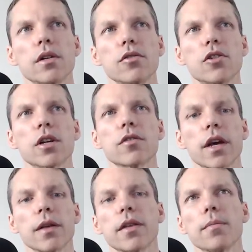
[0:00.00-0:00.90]
engender
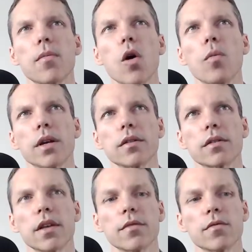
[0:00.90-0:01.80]
that
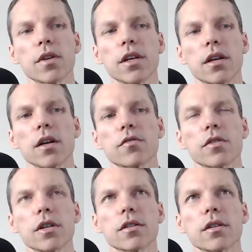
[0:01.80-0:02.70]
moment that really
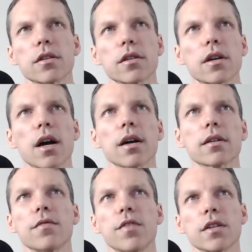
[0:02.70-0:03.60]
contradicts the
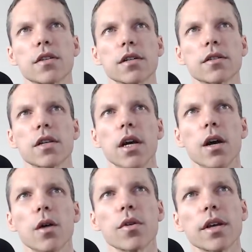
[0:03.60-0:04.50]
cognitive dissonance,
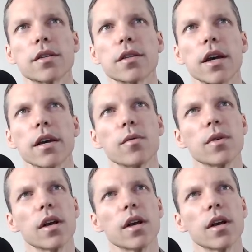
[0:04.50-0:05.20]
where they say,